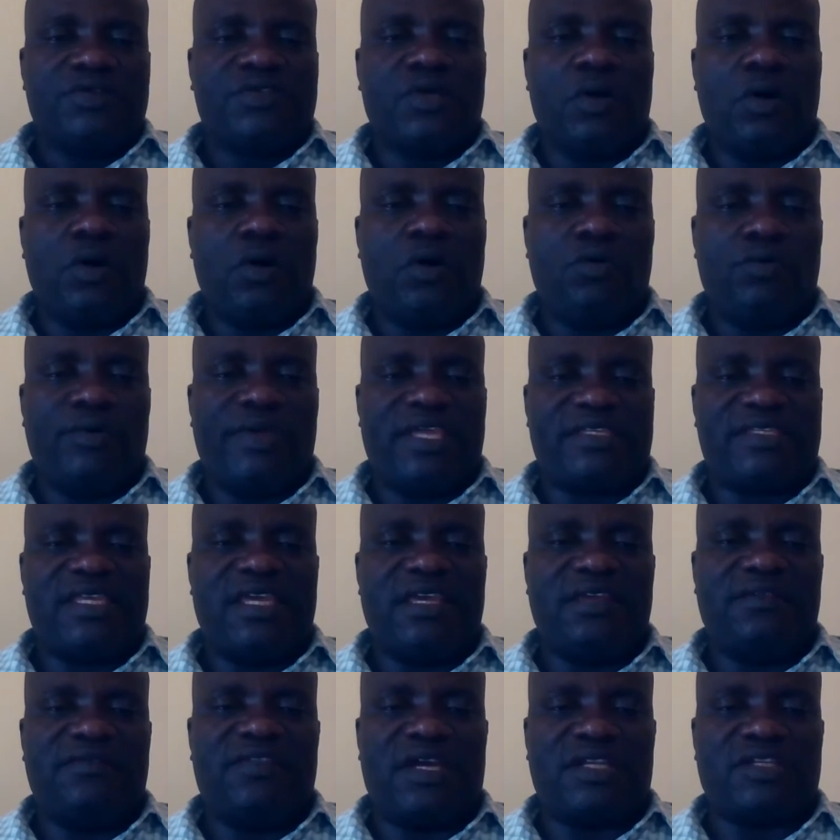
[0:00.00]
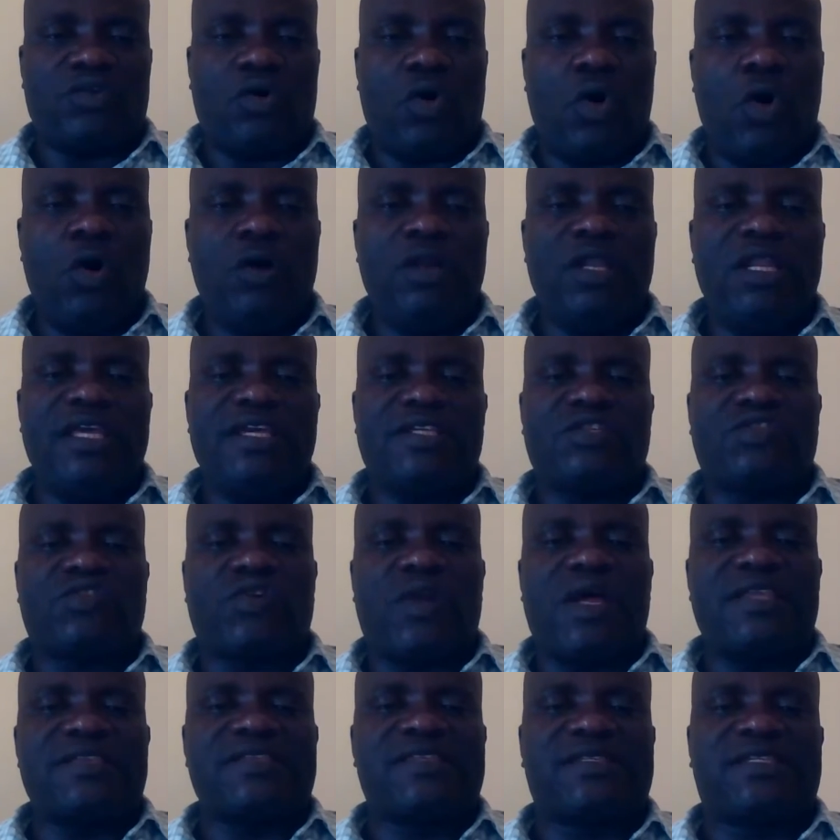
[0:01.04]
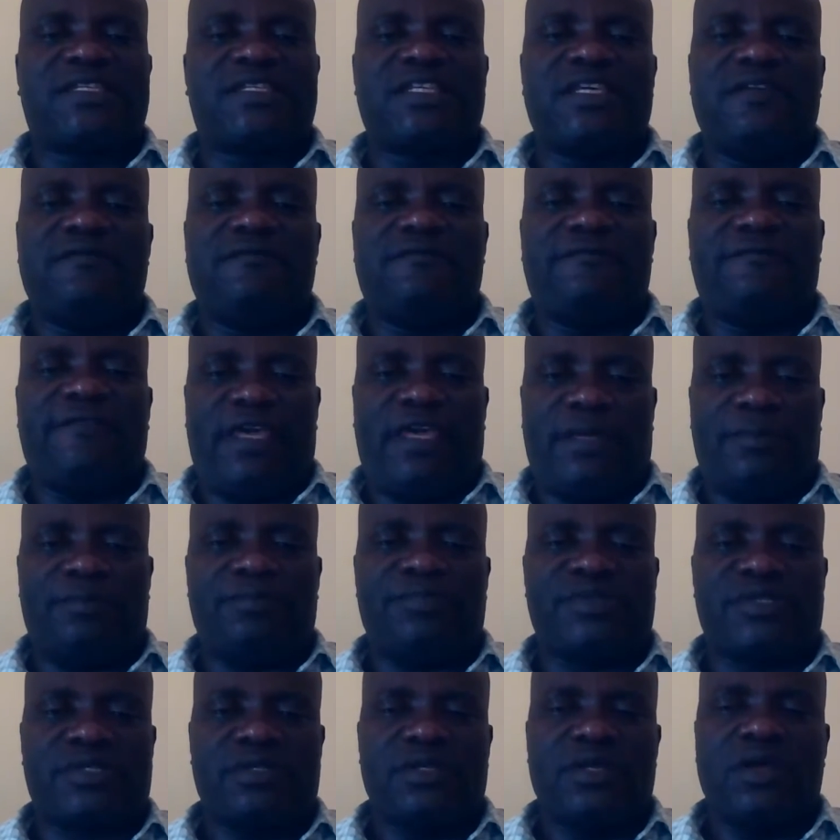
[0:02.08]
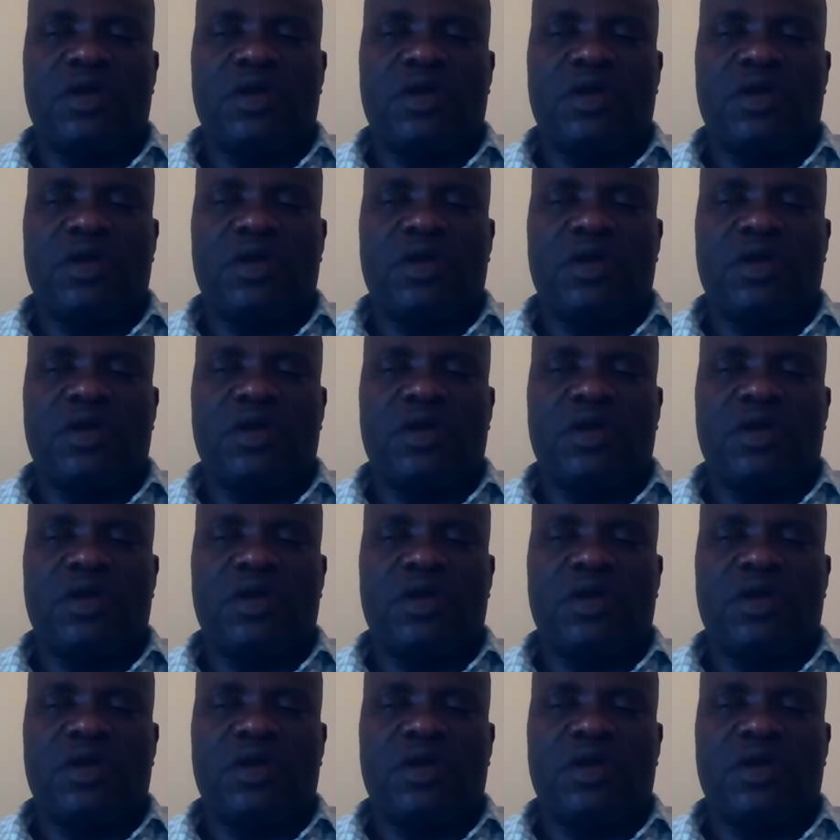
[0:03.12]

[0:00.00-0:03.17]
So we are saying that only transitive verbs,